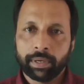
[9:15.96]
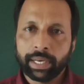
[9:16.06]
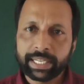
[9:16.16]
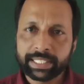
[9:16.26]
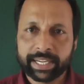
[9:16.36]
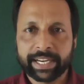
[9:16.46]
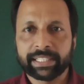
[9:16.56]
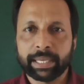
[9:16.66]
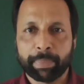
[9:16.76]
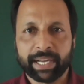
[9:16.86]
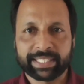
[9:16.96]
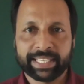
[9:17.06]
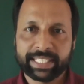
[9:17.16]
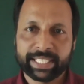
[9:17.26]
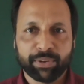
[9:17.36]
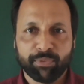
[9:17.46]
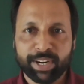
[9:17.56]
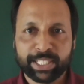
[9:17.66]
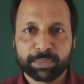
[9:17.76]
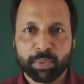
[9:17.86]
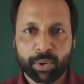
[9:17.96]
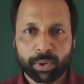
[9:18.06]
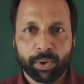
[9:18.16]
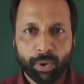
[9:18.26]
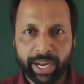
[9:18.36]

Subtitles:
Let us read the passage once more.